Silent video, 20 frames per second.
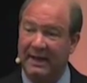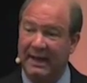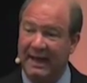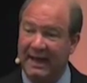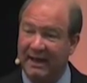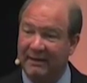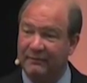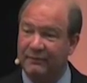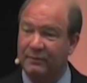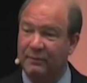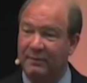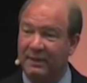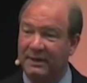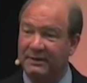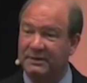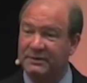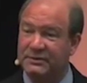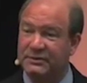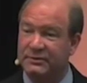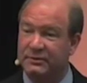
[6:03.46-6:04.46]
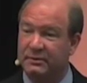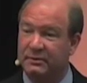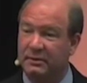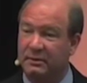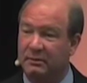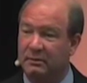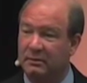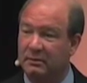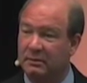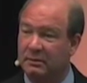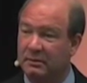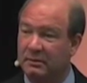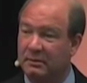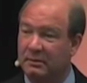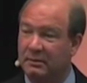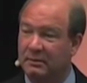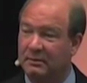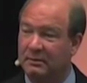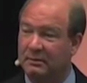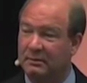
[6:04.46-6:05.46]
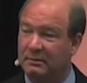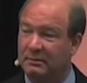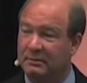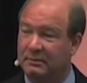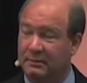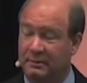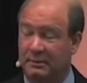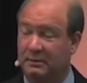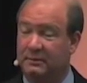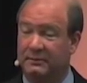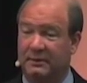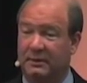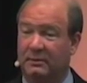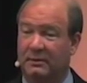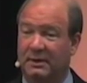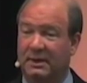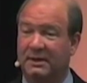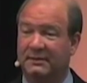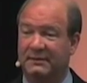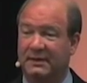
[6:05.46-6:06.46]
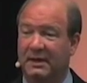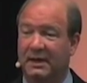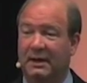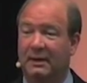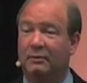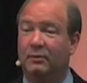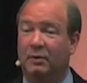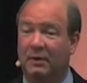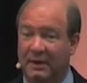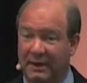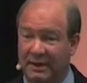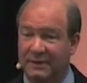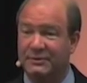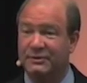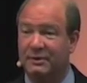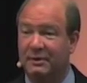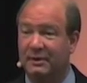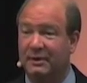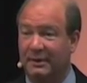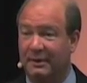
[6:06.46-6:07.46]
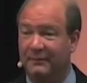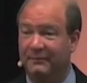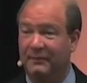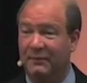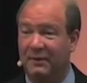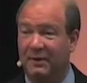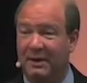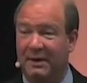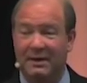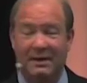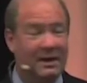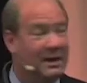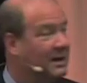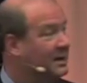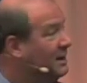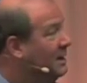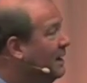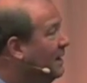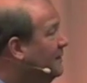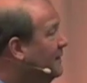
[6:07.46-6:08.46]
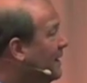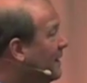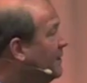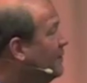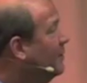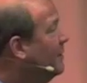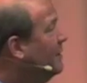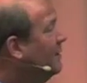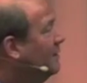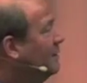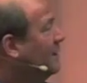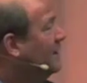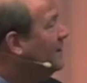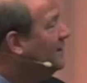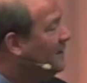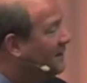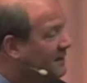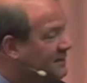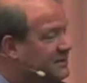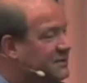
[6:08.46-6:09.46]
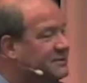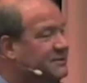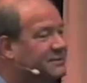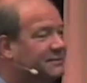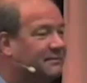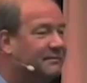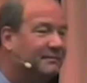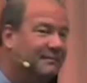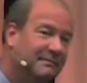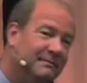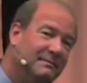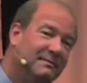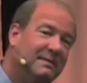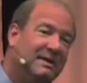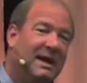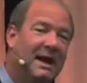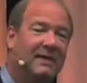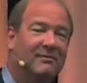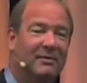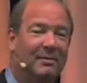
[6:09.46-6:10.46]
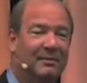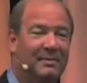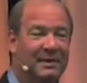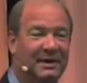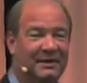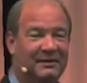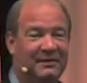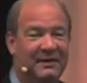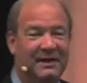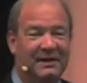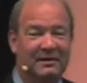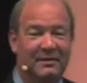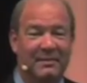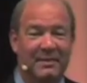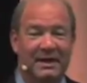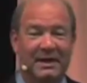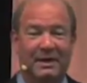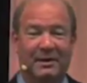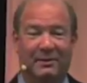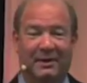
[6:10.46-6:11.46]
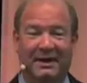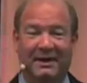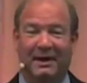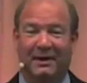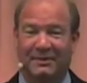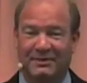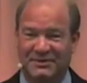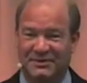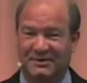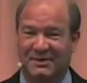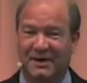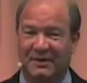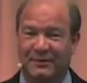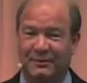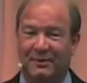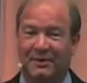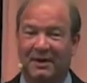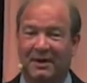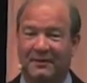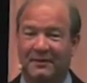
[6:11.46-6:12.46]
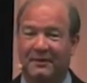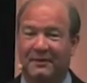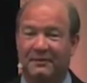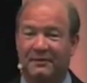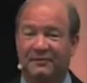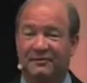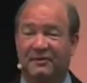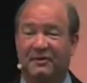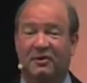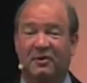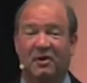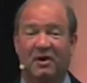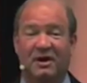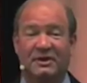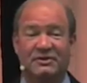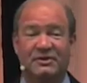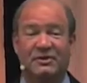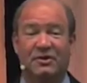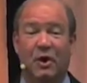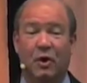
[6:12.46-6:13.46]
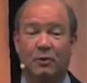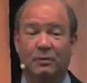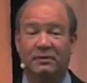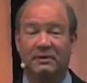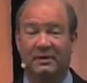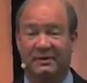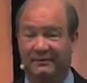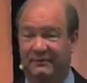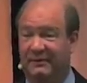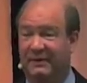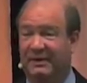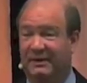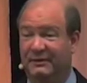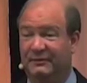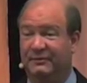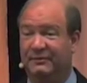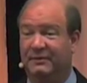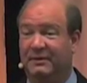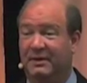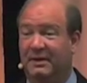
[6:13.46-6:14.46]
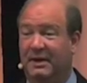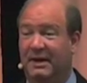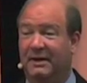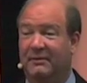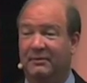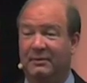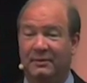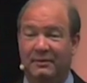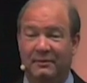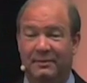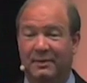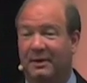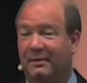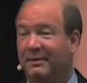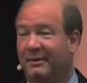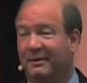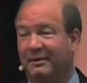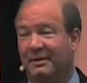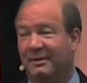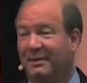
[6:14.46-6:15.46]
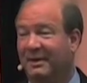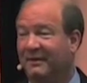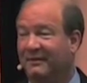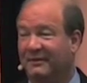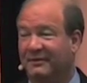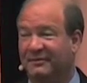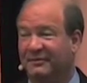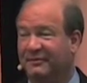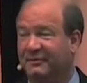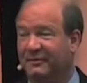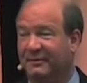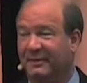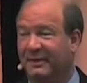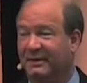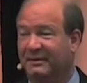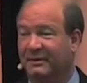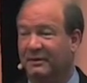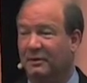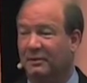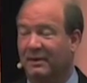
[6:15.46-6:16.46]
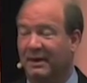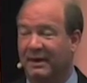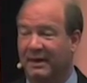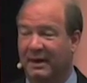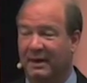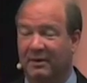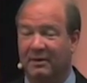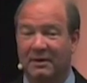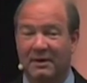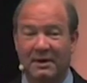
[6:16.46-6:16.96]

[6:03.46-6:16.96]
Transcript: have the right to sue you. And you're going to say, well, how's that? Well, I'm going to show you, all right? And the other one, and this is kind of a big thing in the media right now, which is why I threw it out there, is the lost note defense. And you've probably heard about this. This is a big deal right now.